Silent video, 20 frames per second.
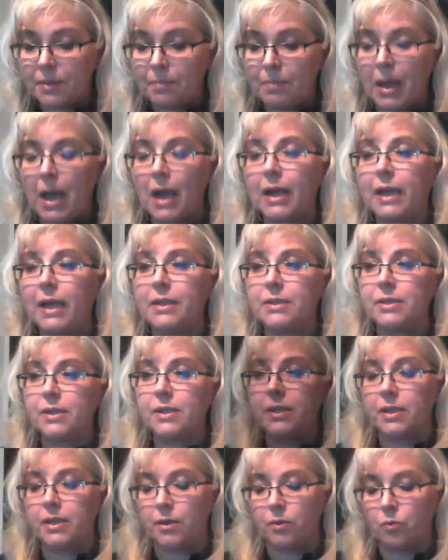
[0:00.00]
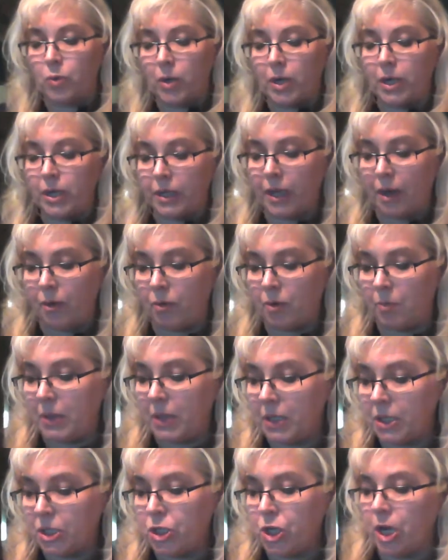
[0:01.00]
back and see and wait, and that would be
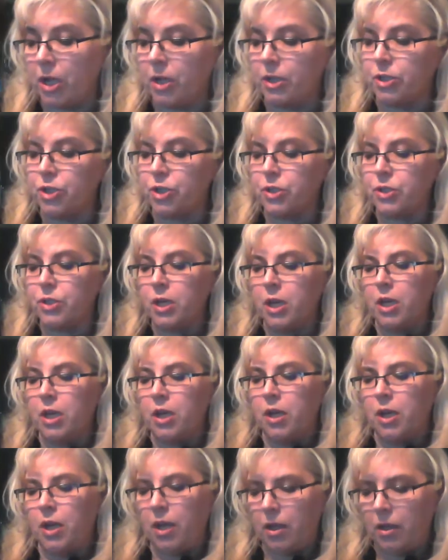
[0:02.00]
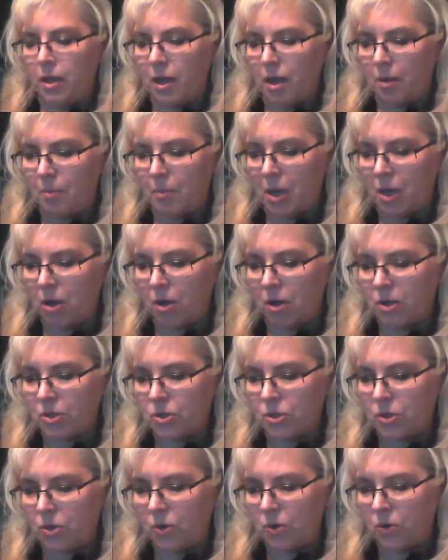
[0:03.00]
the challenges. And that may
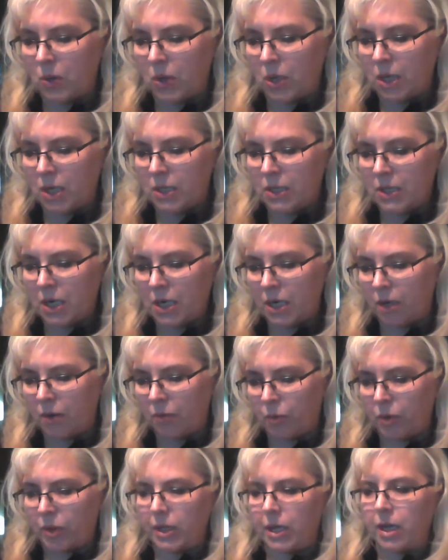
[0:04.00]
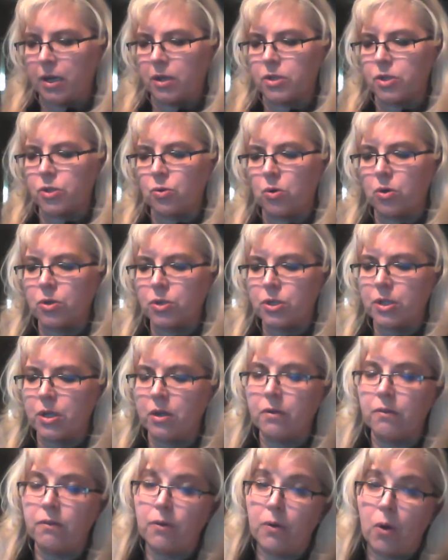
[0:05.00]
also tie in with the Eight of Swords
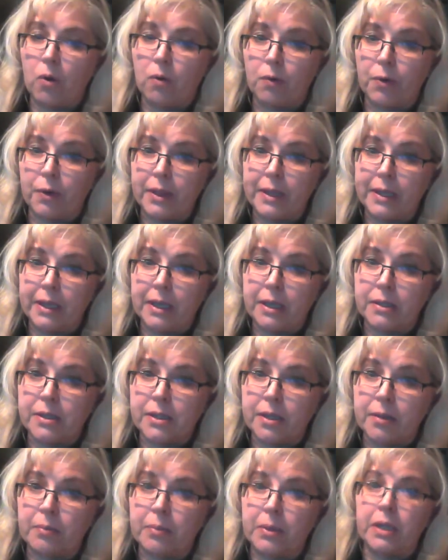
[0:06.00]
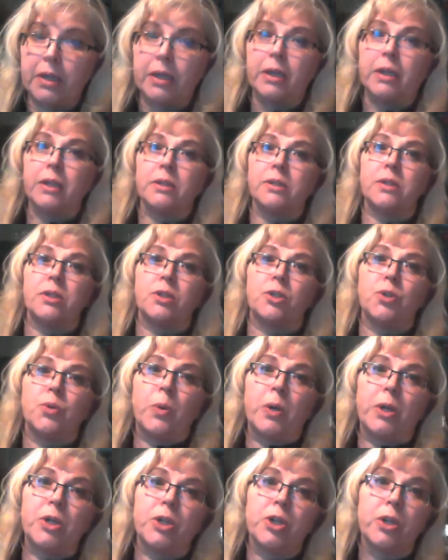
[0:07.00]
of overthinking something and
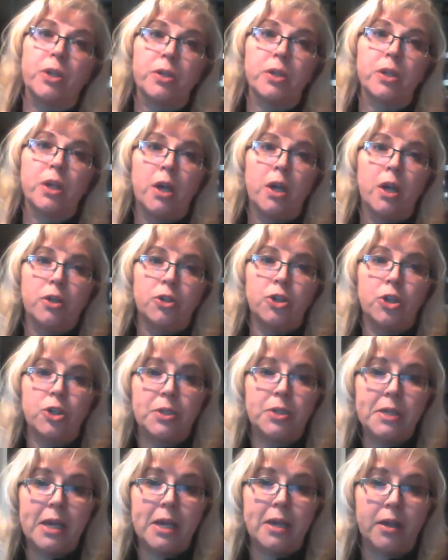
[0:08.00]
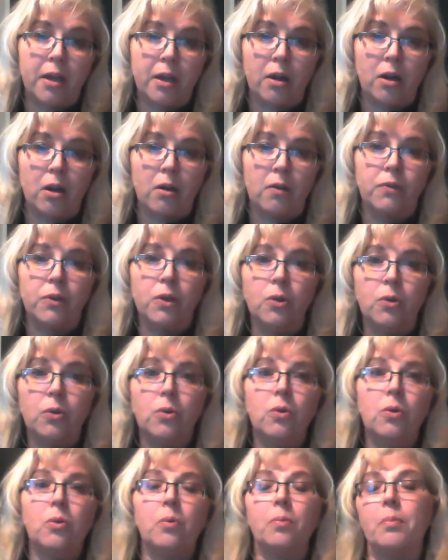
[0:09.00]
situations. Just take care of
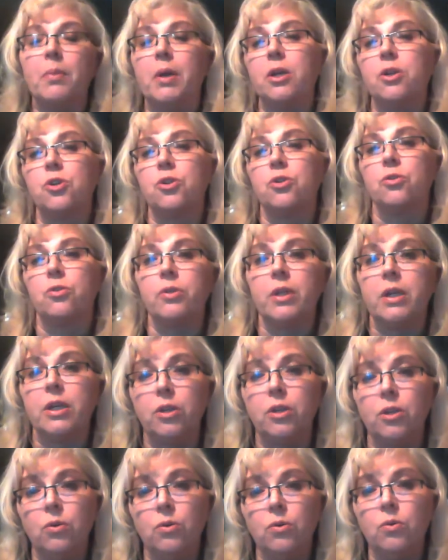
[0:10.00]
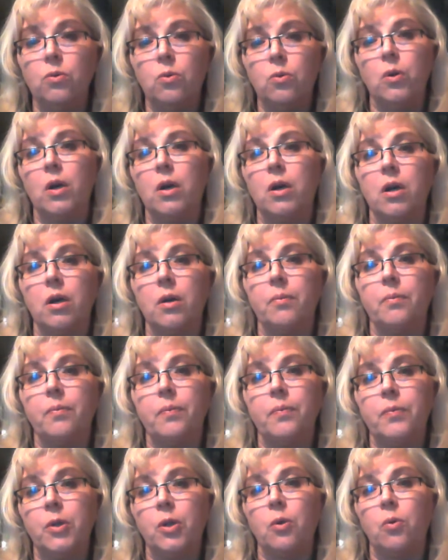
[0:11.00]
you, make sure that you
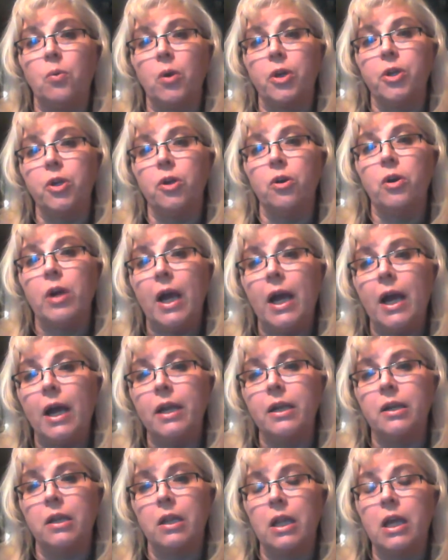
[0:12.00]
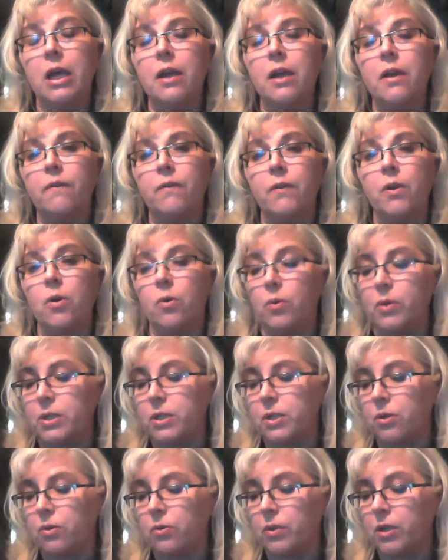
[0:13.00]
know where you're at in life, and
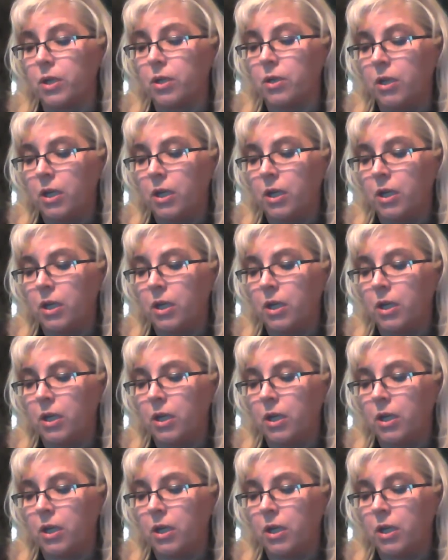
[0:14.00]
always know that